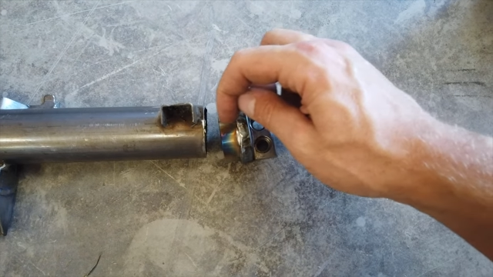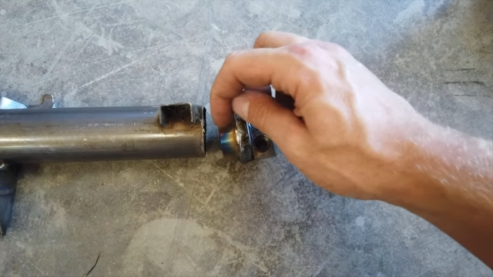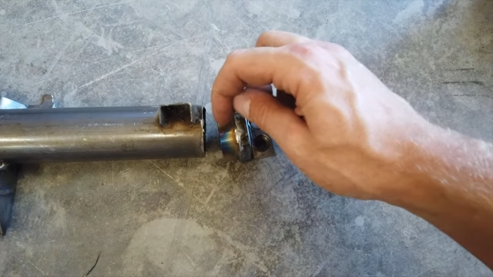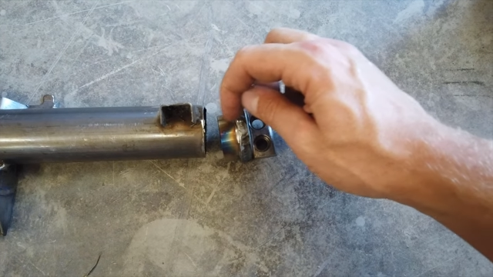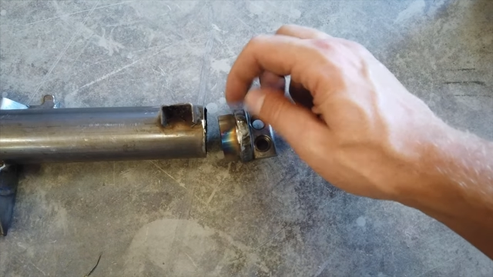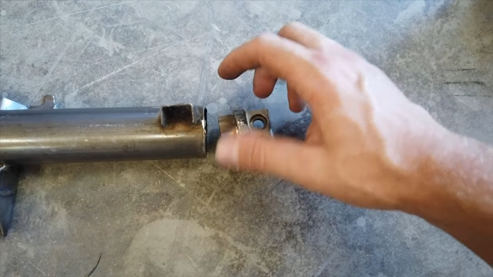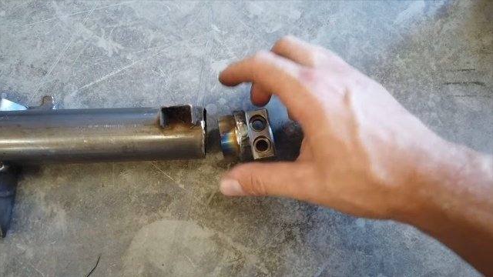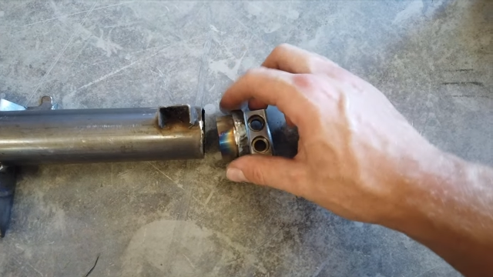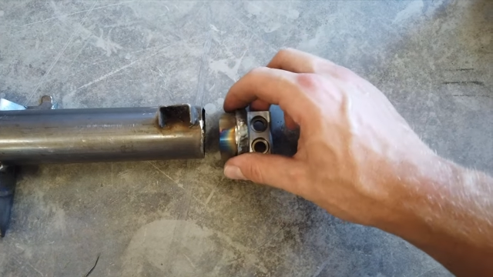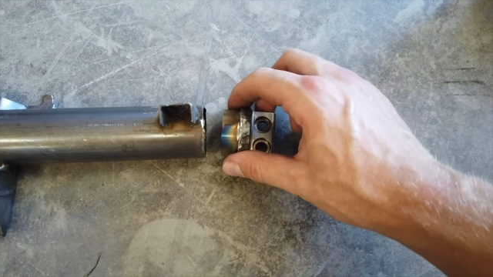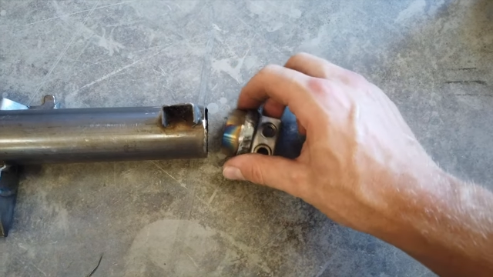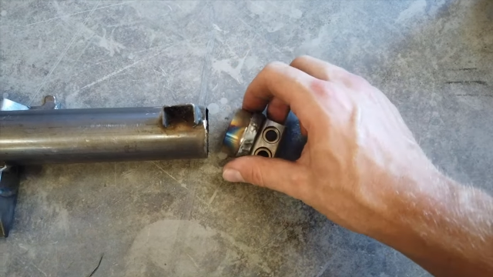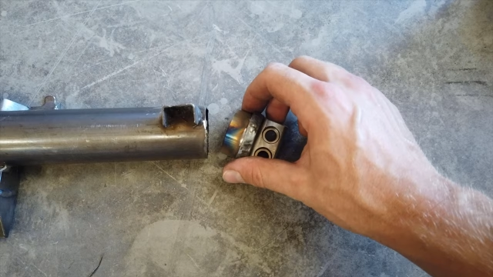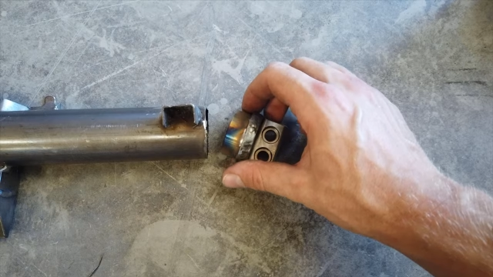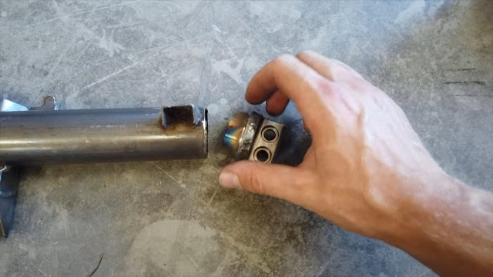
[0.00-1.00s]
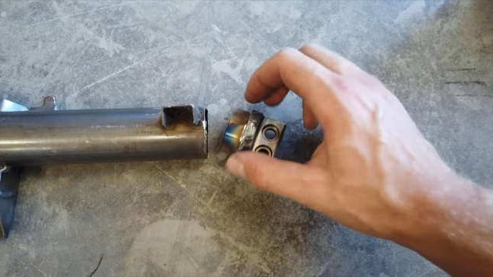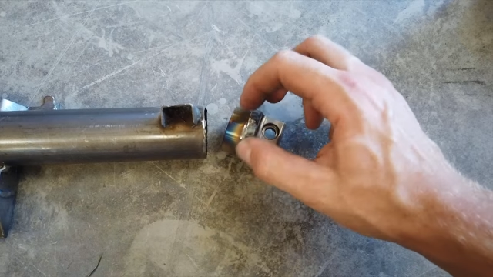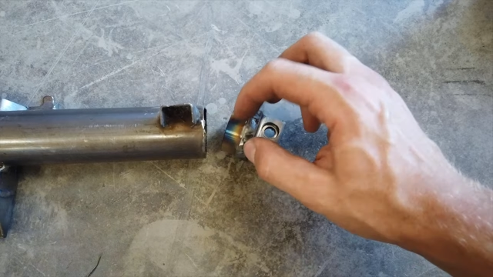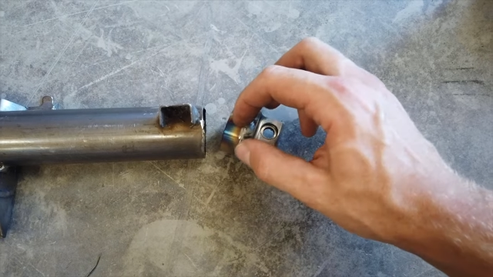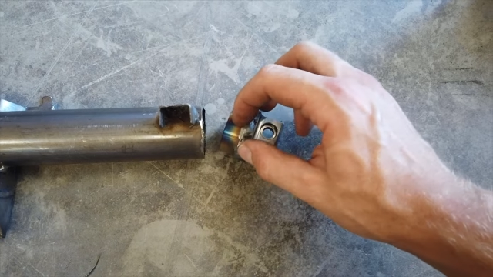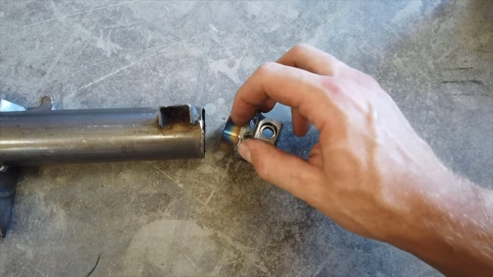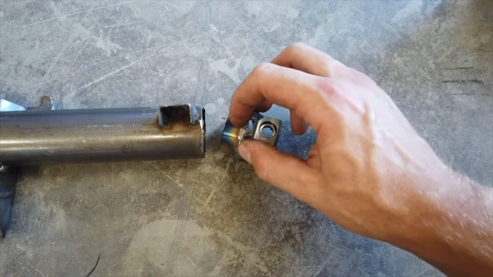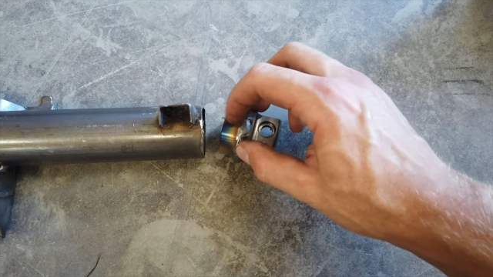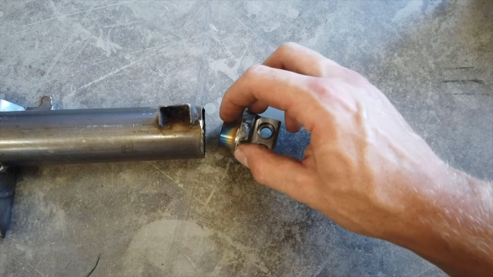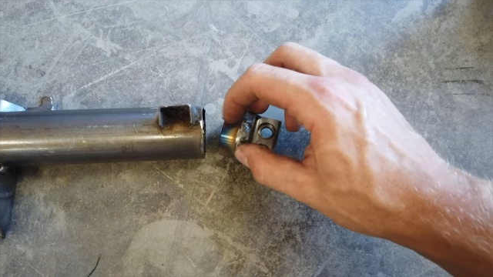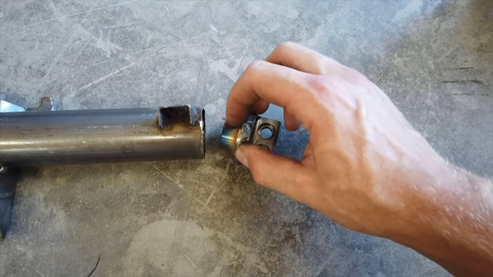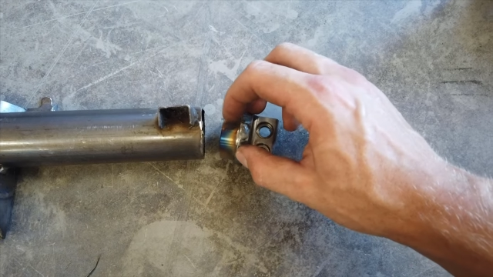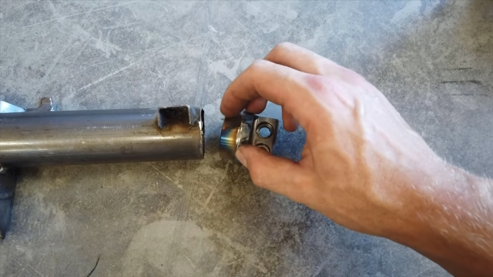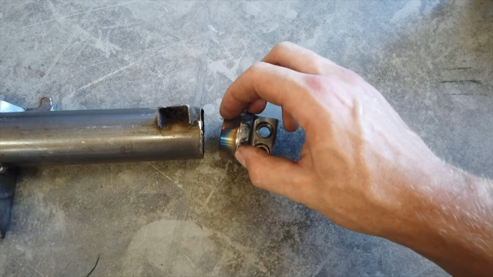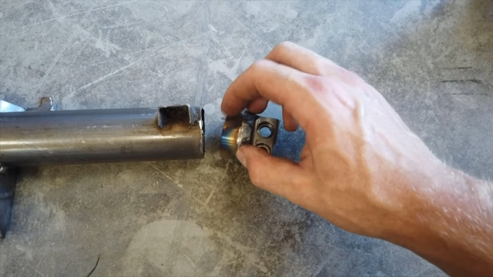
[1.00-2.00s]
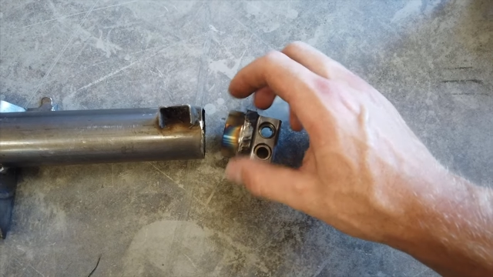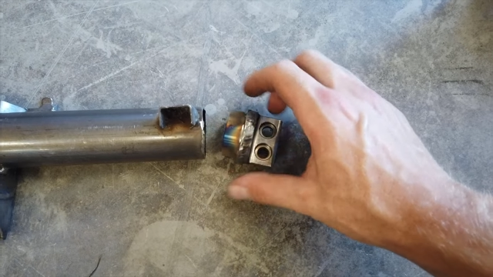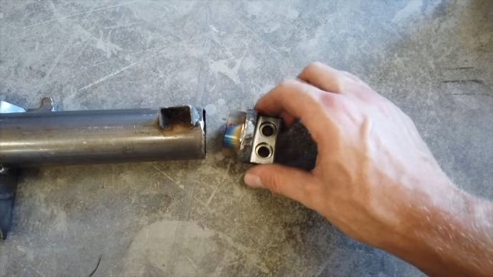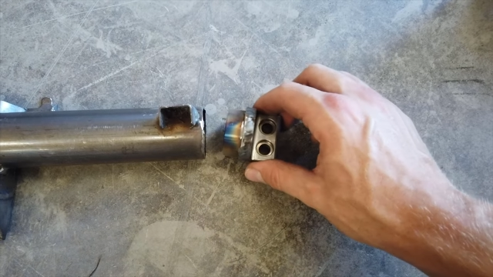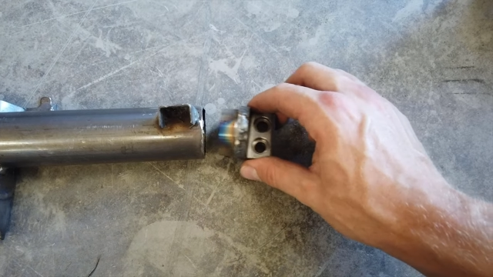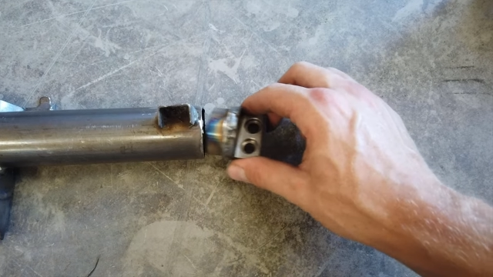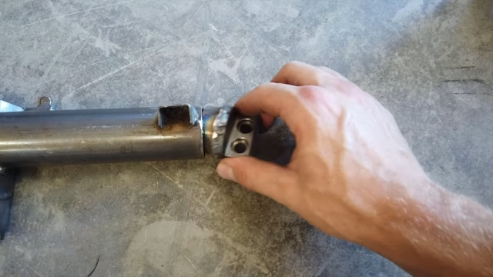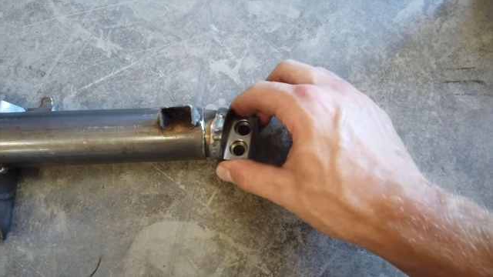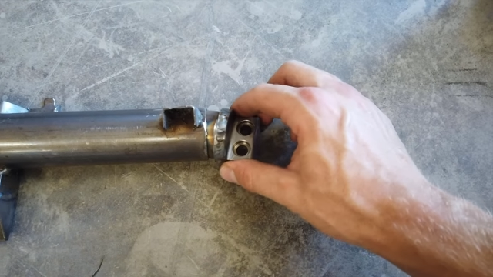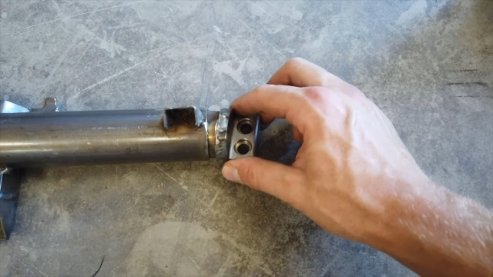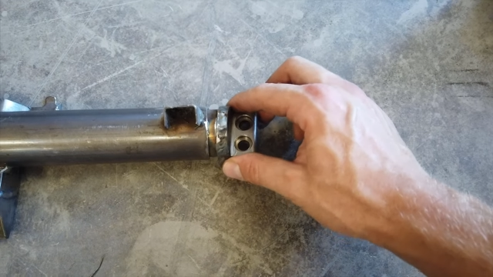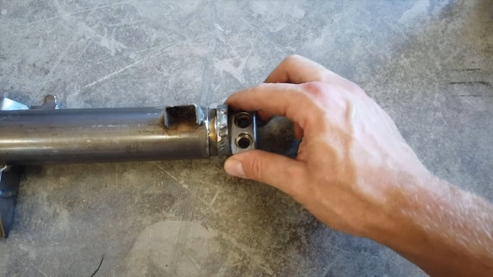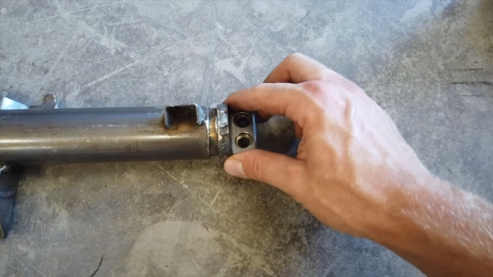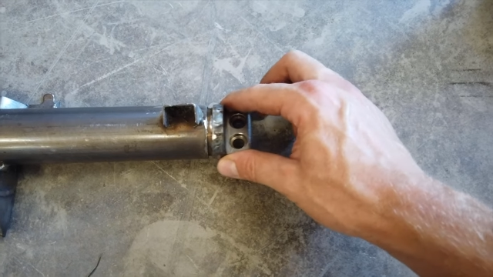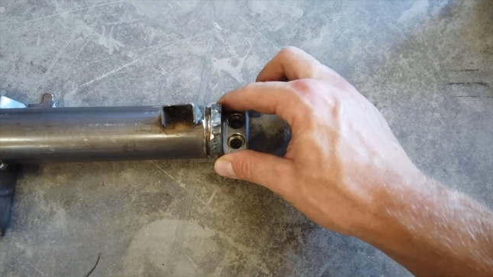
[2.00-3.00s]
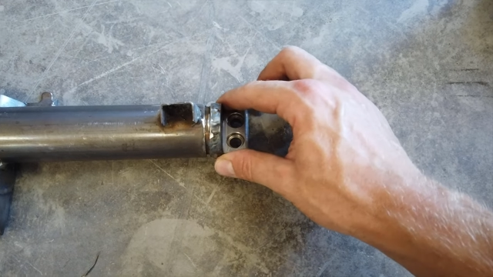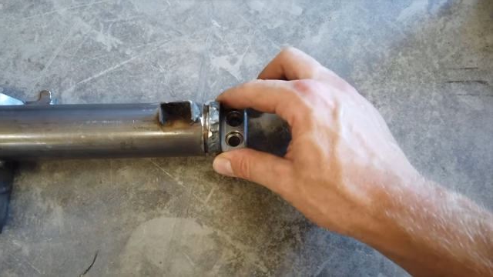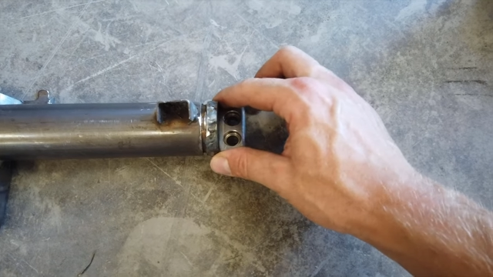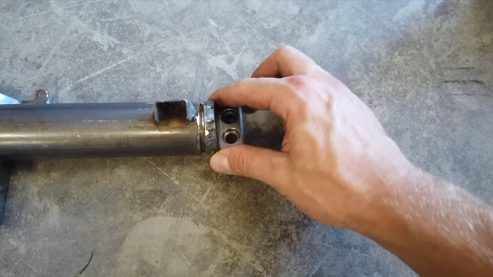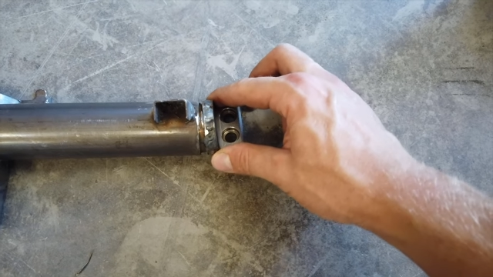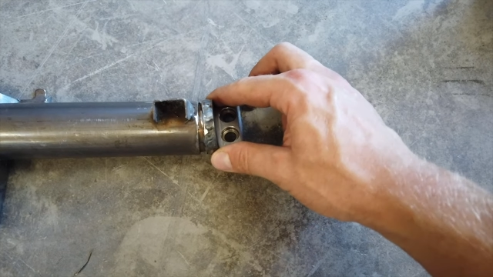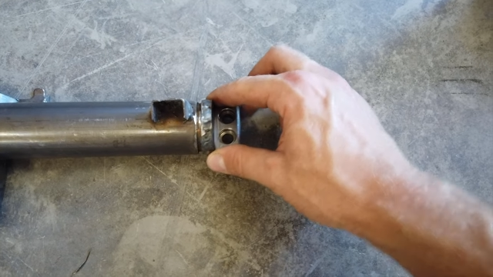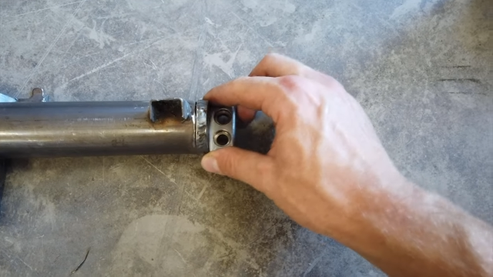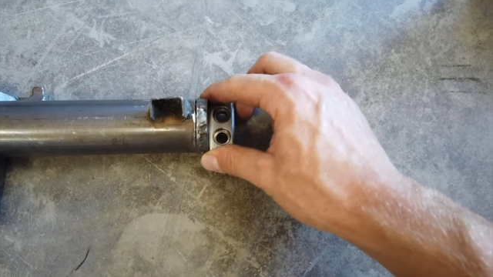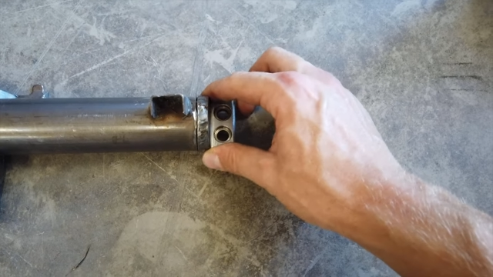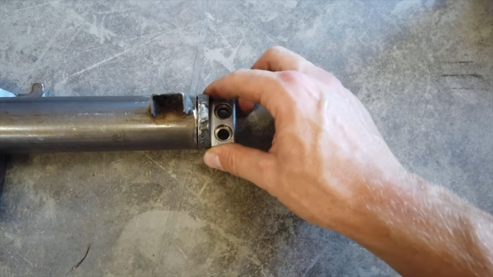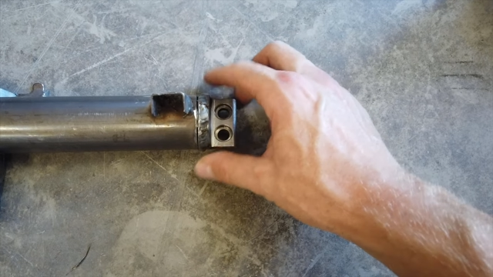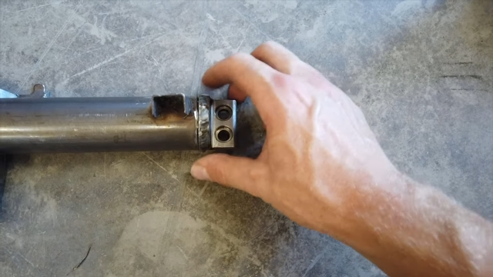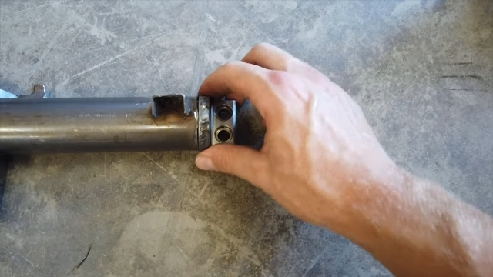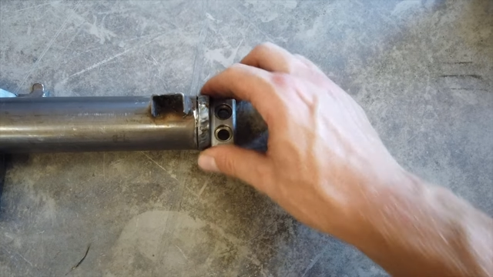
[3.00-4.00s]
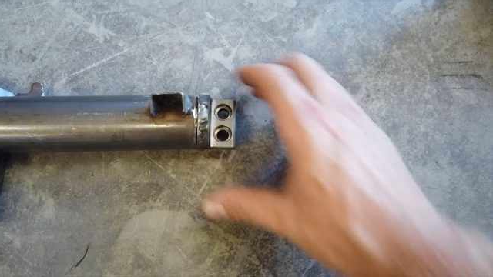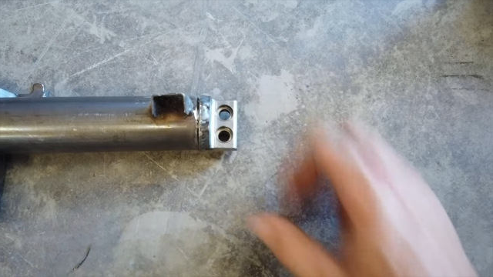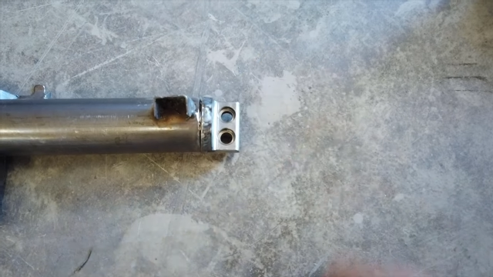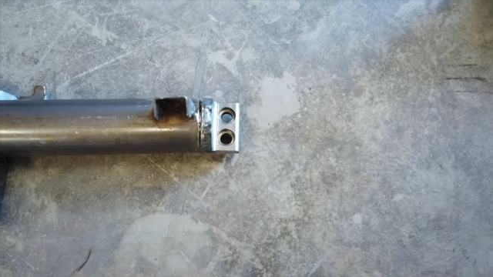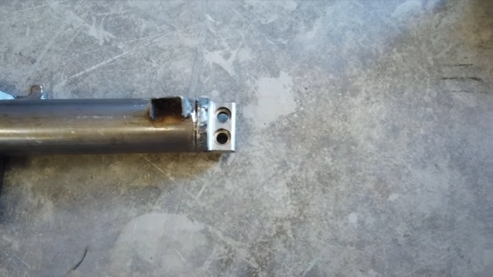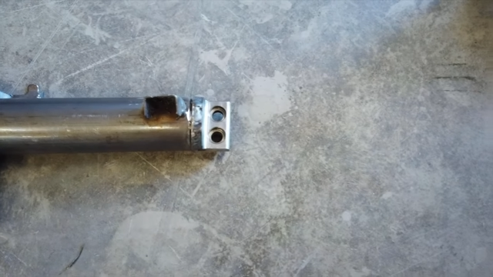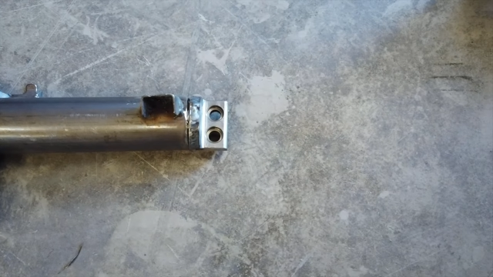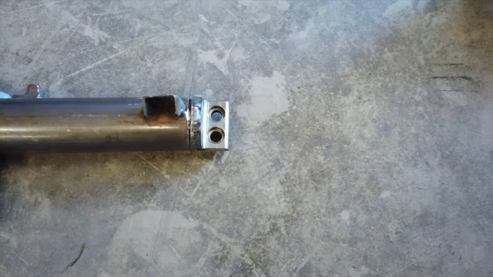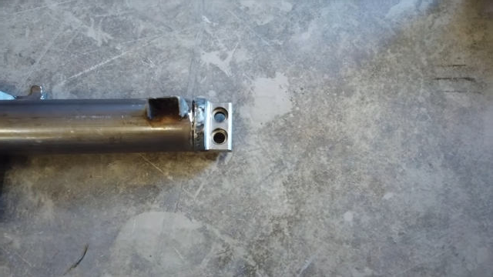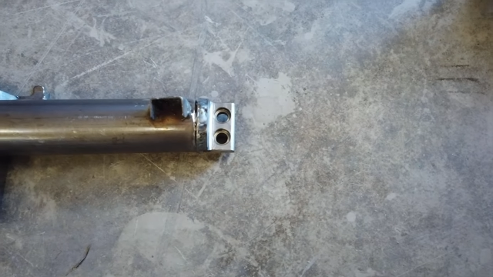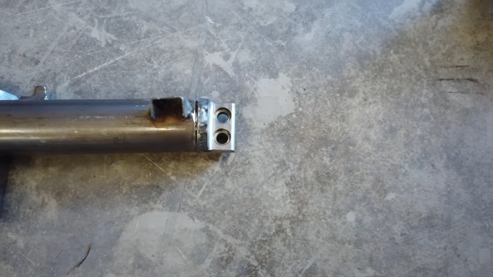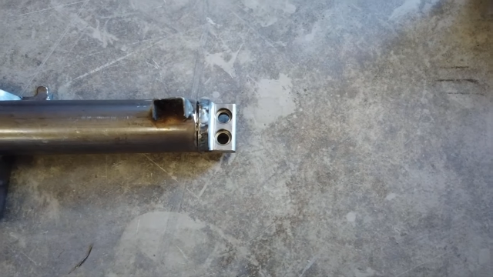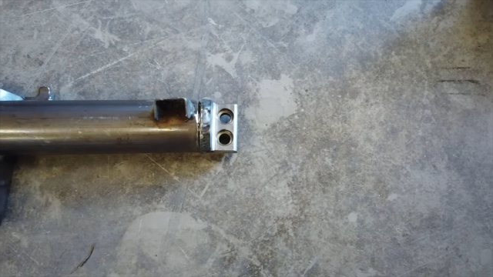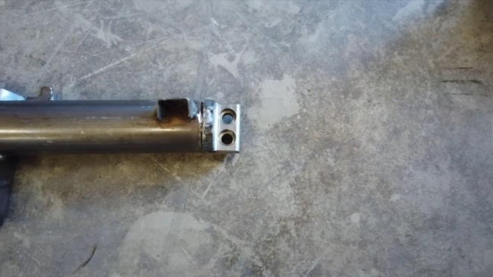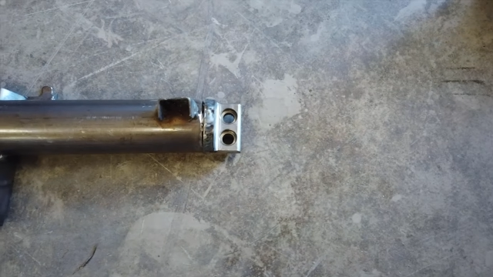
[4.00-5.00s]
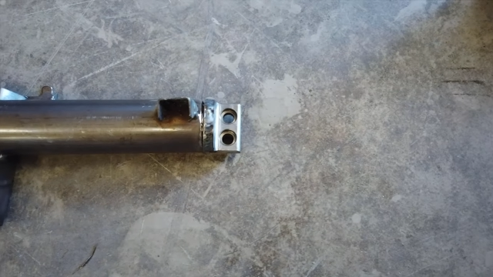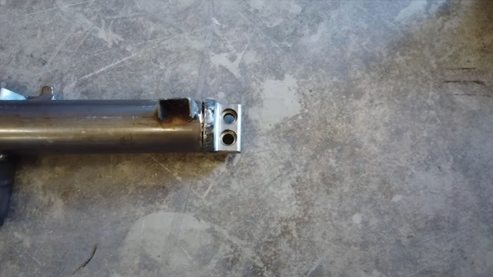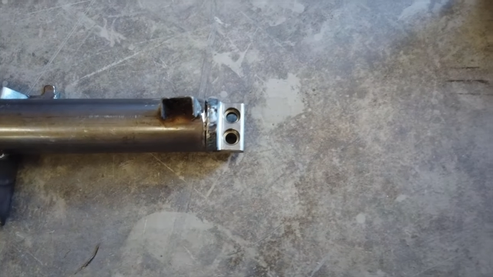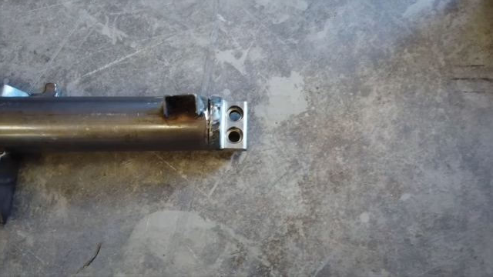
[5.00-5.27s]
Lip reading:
[unreadable: no face in view]